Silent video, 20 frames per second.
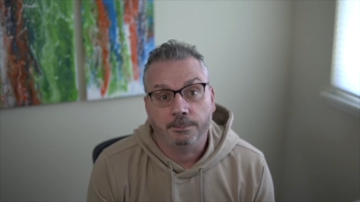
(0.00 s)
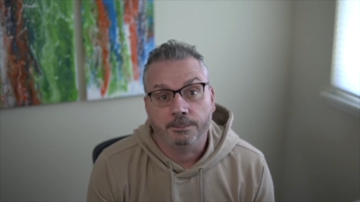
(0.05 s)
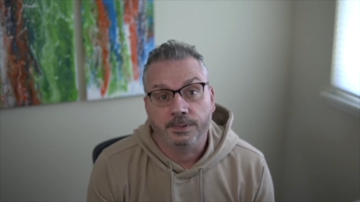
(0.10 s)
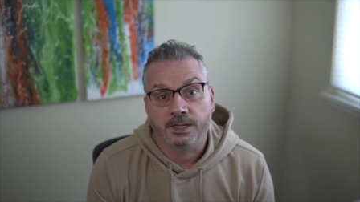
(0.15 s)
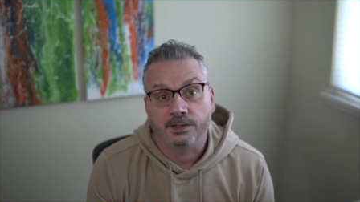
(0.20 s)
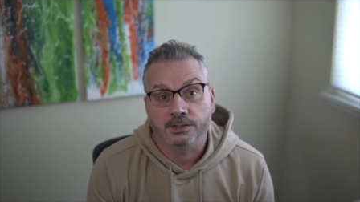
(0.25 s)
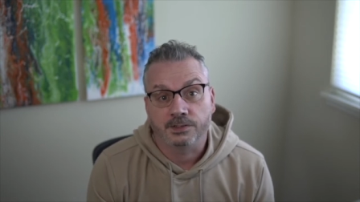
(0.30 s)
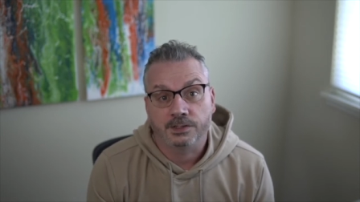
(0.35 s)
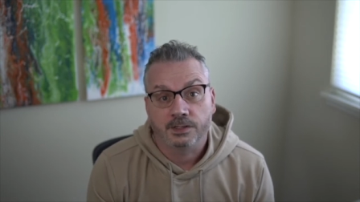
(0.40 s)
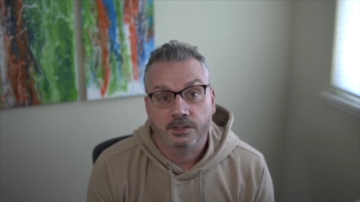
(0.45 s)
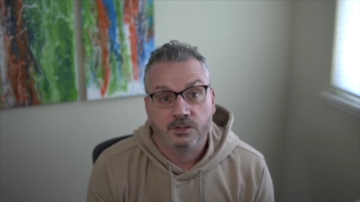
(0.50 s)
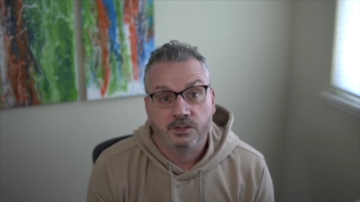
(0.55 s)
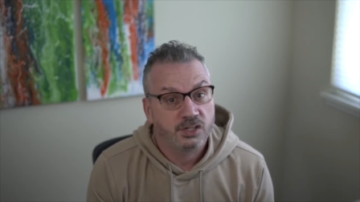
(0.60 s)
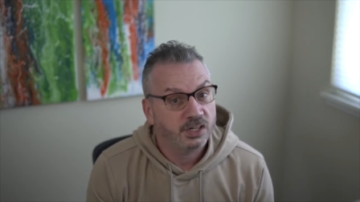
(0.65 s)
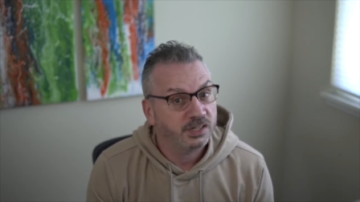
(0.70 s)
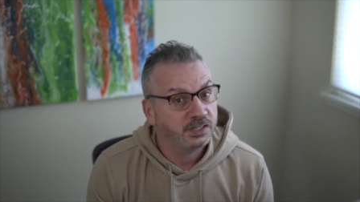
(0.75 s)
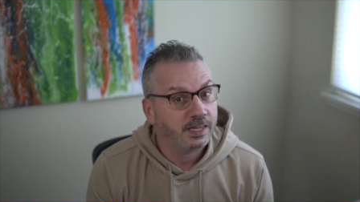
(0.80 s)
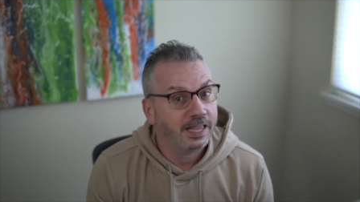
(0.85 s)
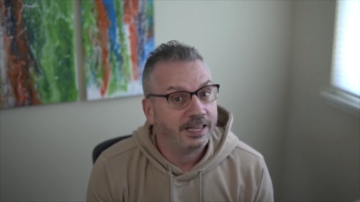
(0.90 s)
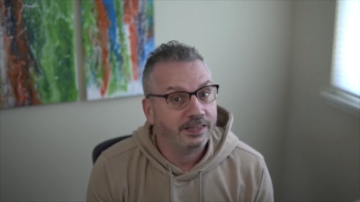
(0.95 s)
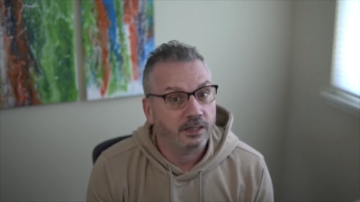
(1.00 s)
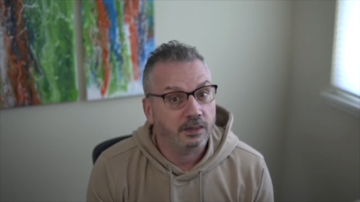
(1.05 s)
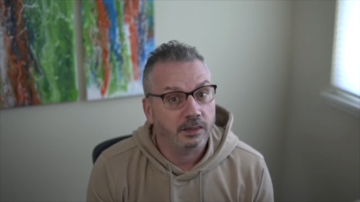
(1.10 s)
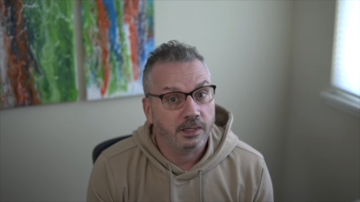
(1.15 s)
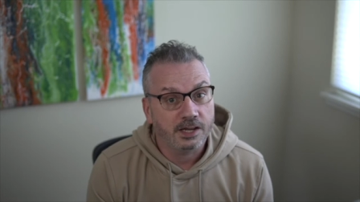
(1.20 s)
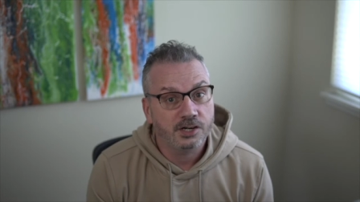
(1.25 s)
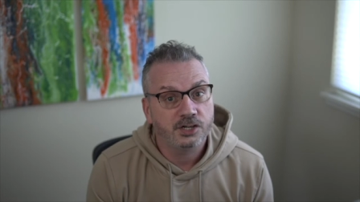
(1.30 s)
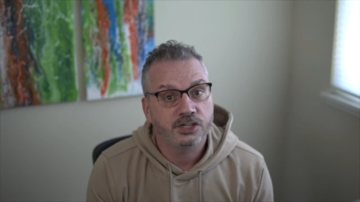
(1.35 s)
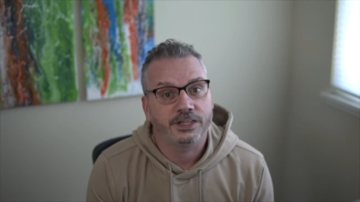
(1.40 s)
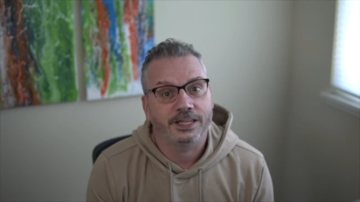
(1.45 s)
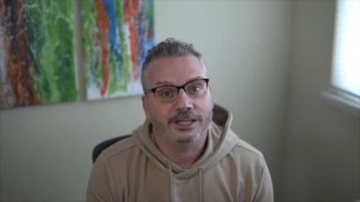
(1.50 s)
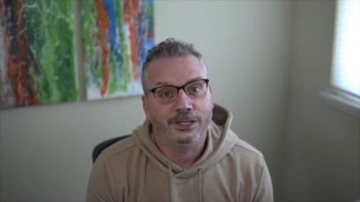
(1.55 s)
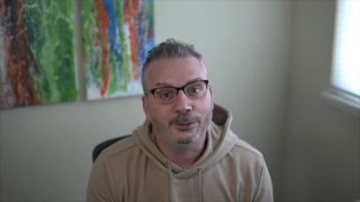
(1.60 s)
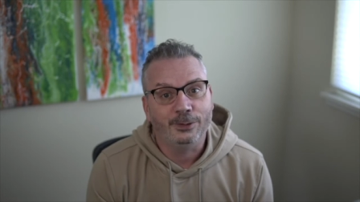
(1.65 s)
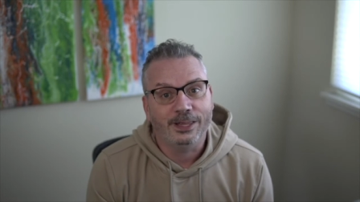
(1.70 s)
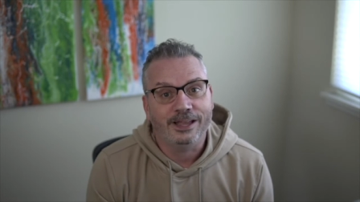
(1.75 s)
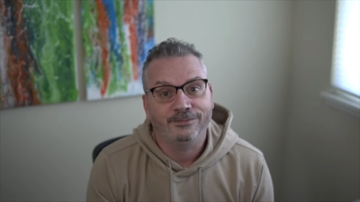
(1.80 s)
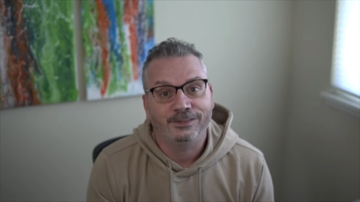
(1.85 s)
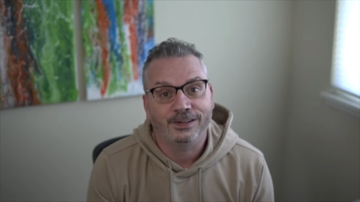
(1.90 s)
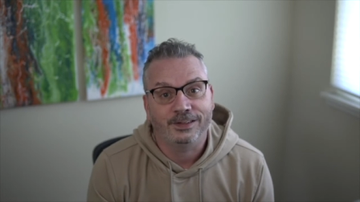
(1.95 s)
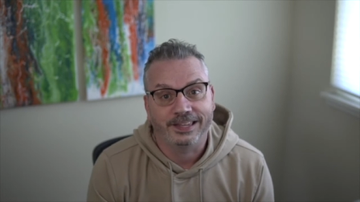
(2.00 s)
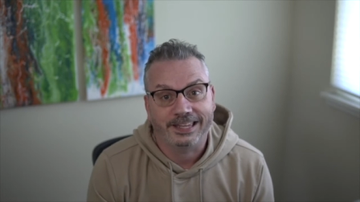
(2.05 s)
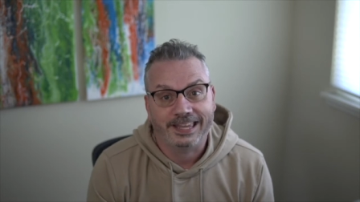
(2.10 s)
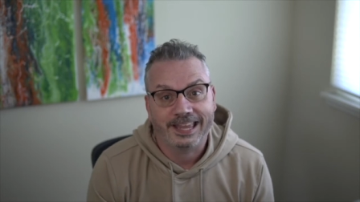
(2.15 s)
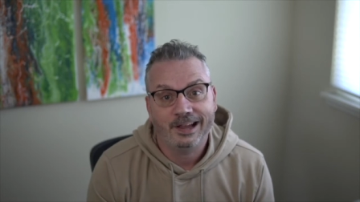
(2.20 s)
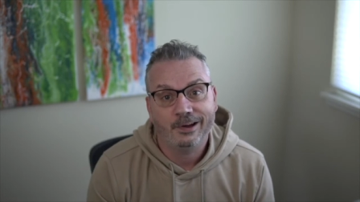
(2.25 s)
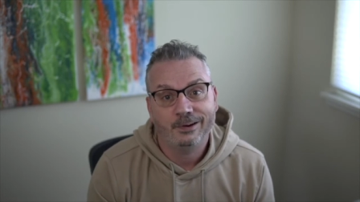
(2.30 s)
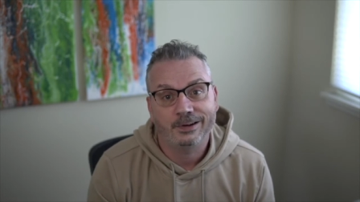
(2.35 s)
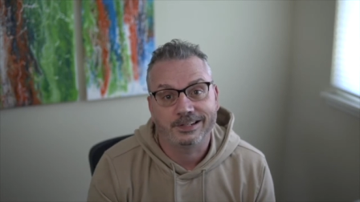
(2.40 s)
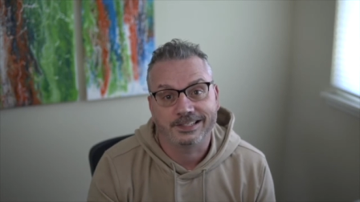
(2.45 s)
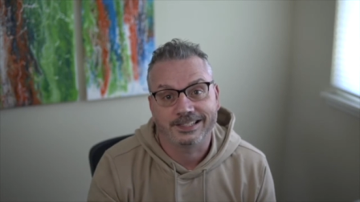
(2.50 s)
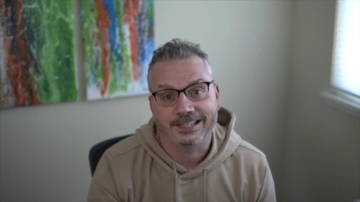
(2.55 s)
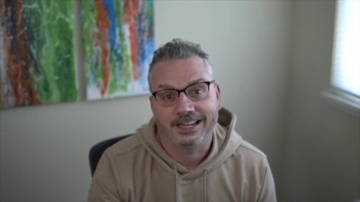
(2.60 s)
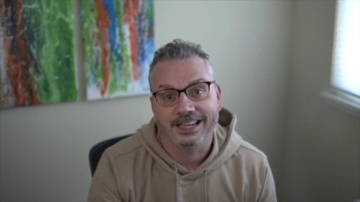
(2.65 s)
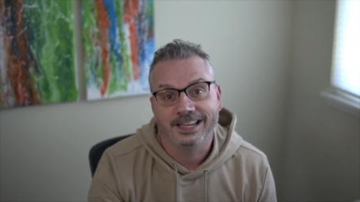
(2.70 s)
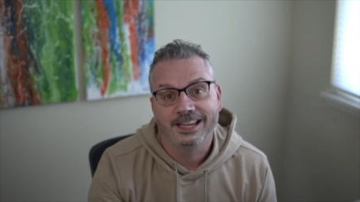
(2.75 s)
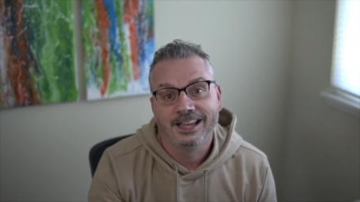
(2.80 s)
because just like the lunch that you left on the counter today,